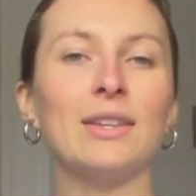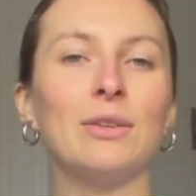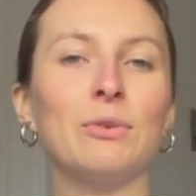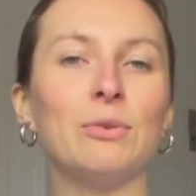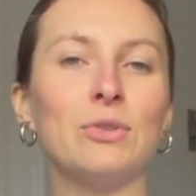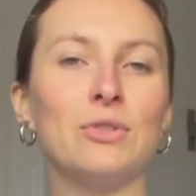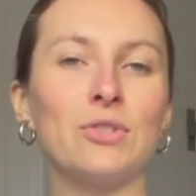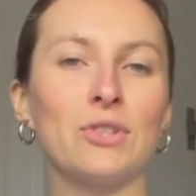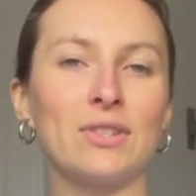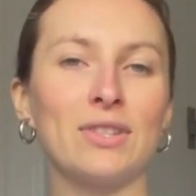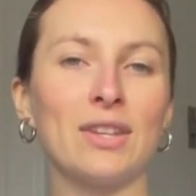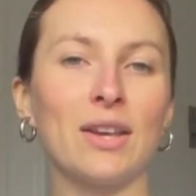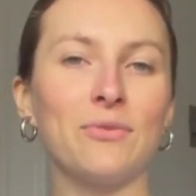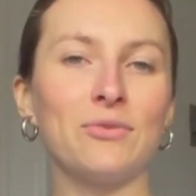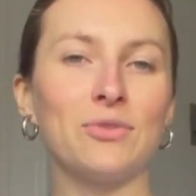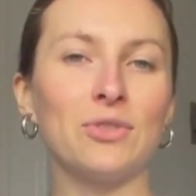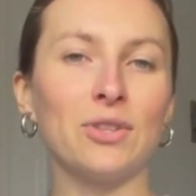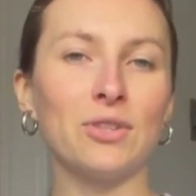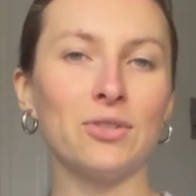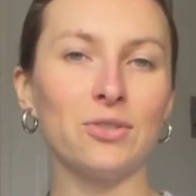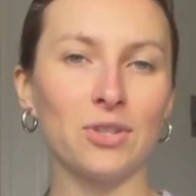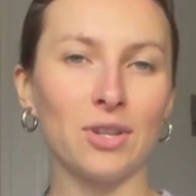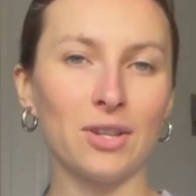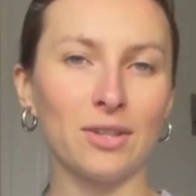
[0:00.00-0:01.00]
You would just have
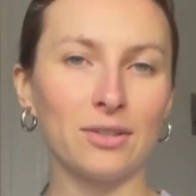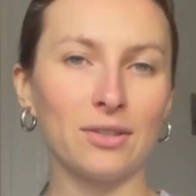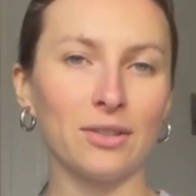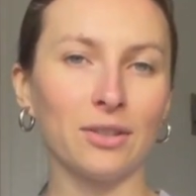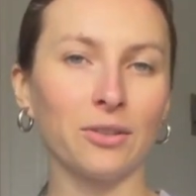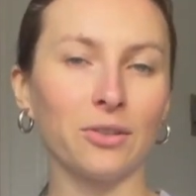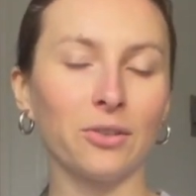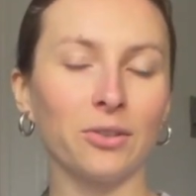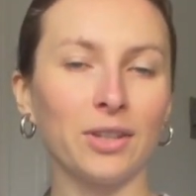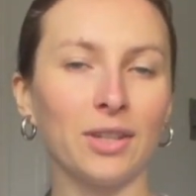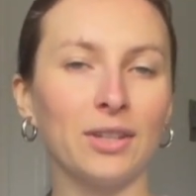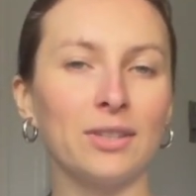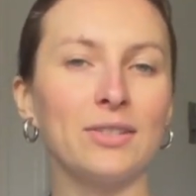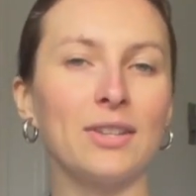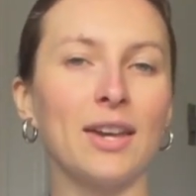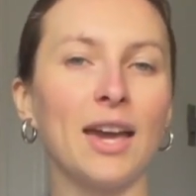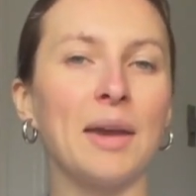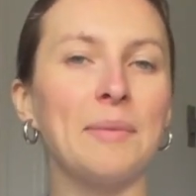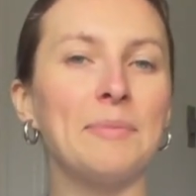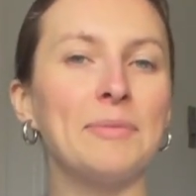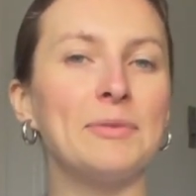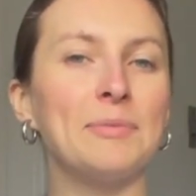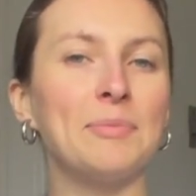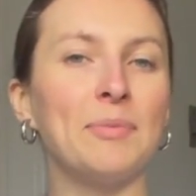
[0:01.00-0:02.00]
to adjust the cooking
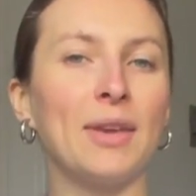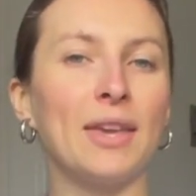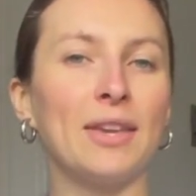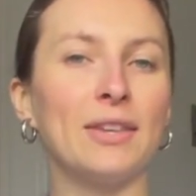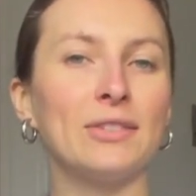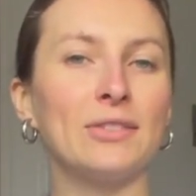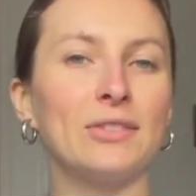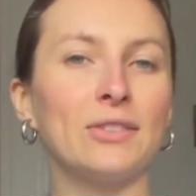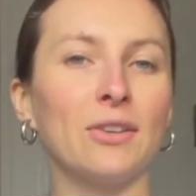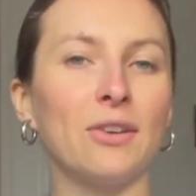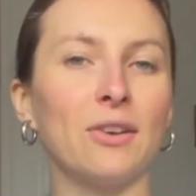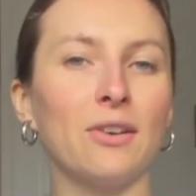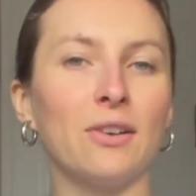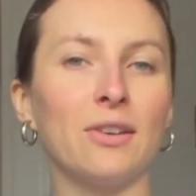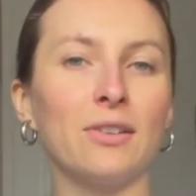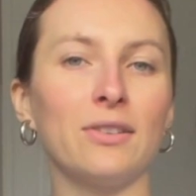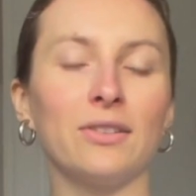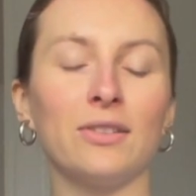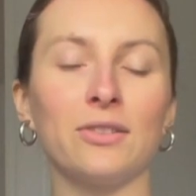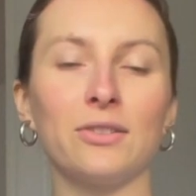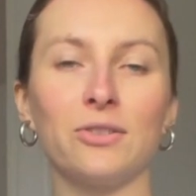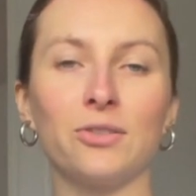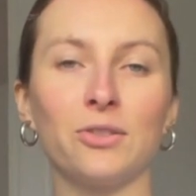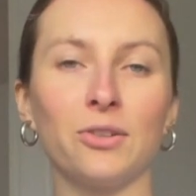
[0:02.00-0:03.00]
times based
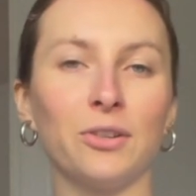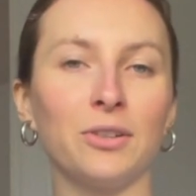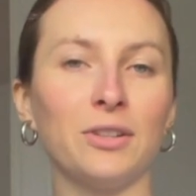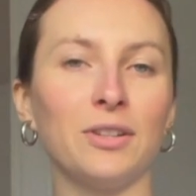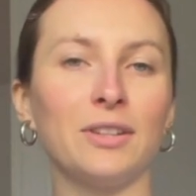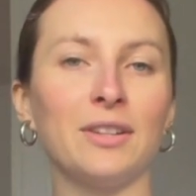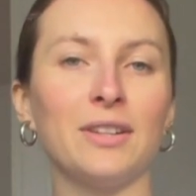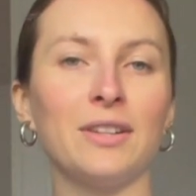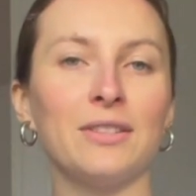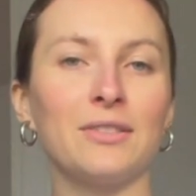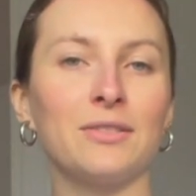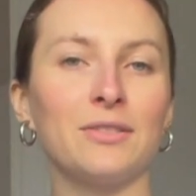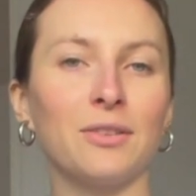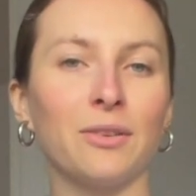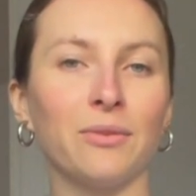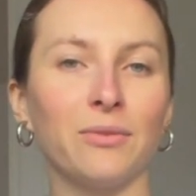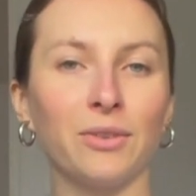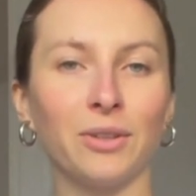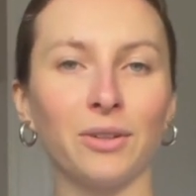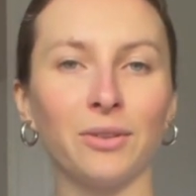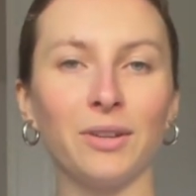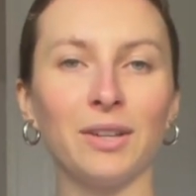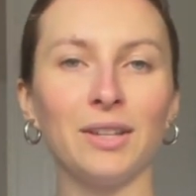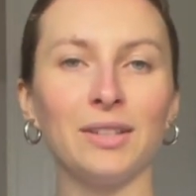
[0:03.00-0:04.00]
on the sturdiness of
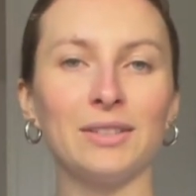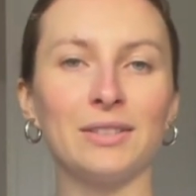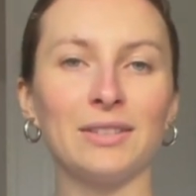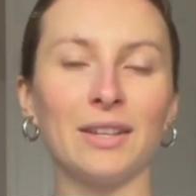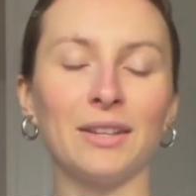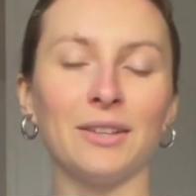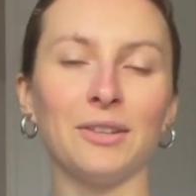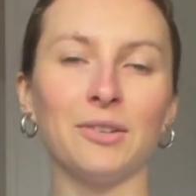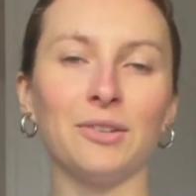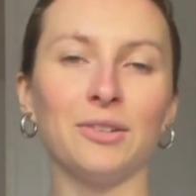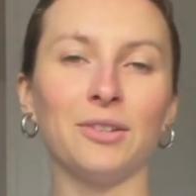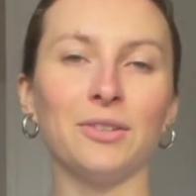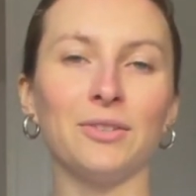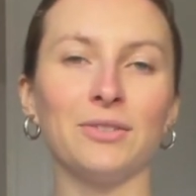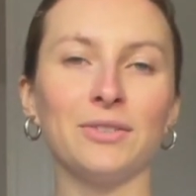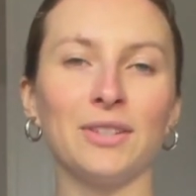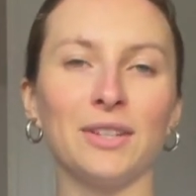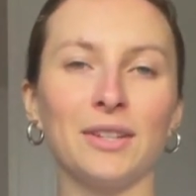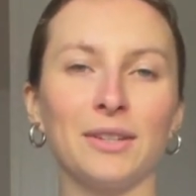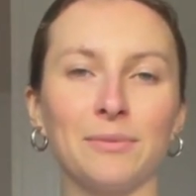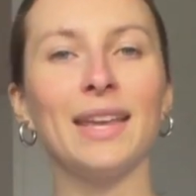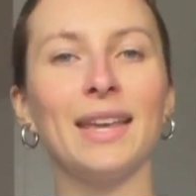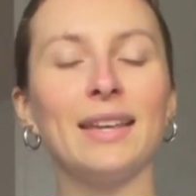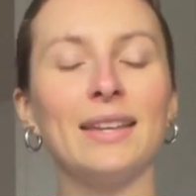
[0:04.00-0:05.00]
the greens that you're
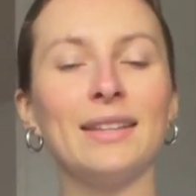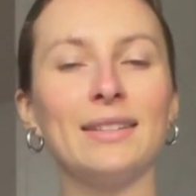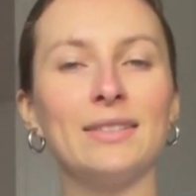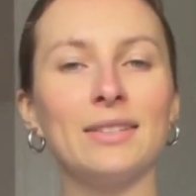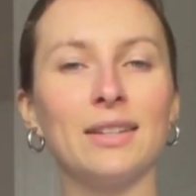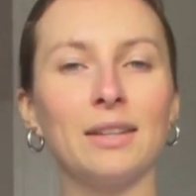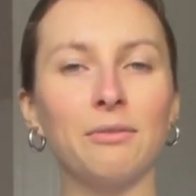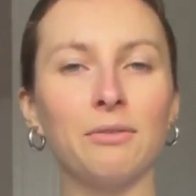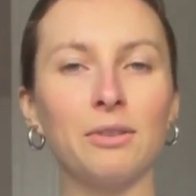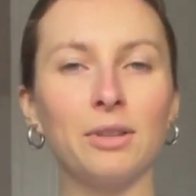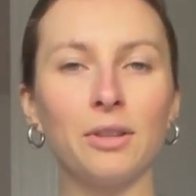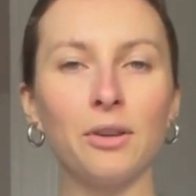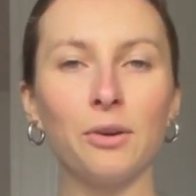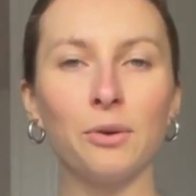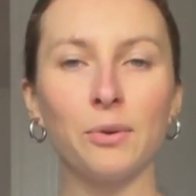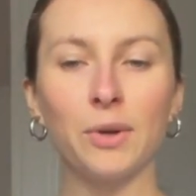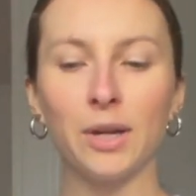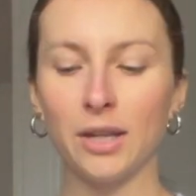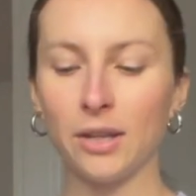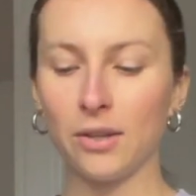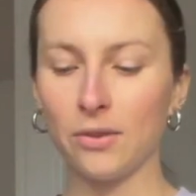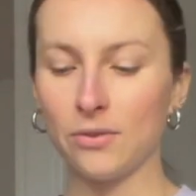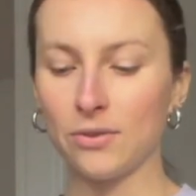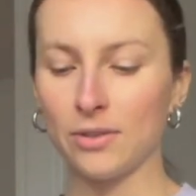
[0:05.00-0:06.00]
using. And even though we're
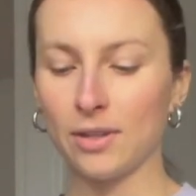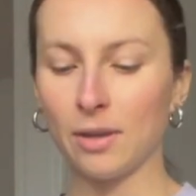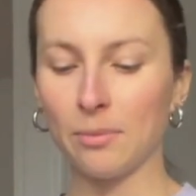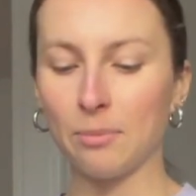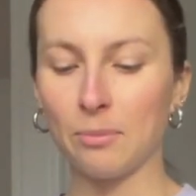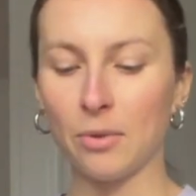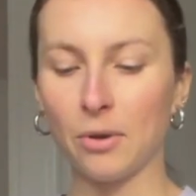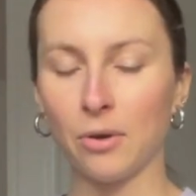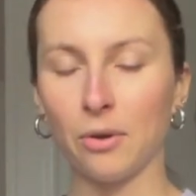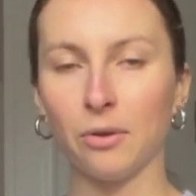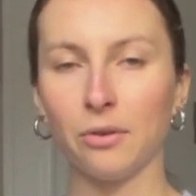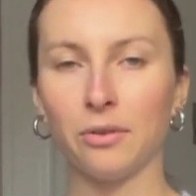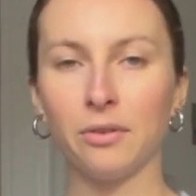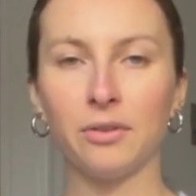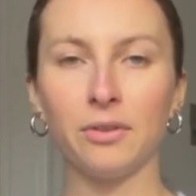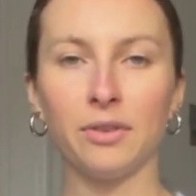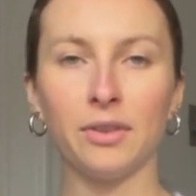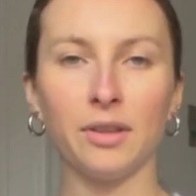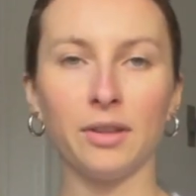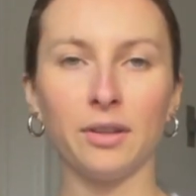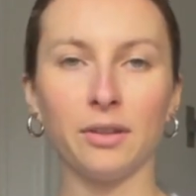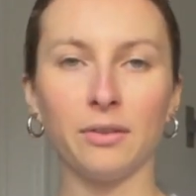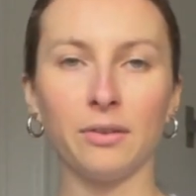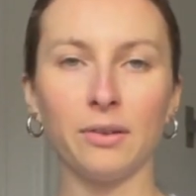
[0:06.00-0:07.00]
using both
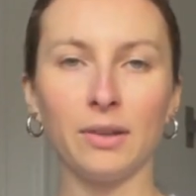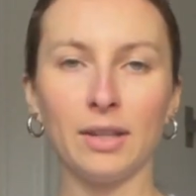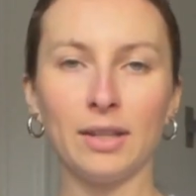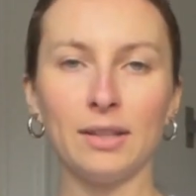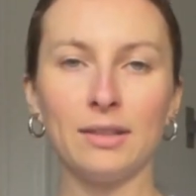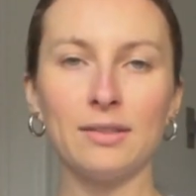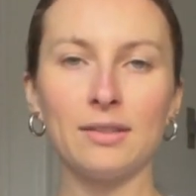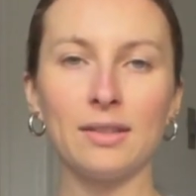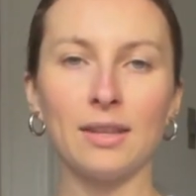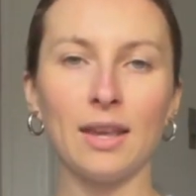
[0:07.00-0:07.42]
the greens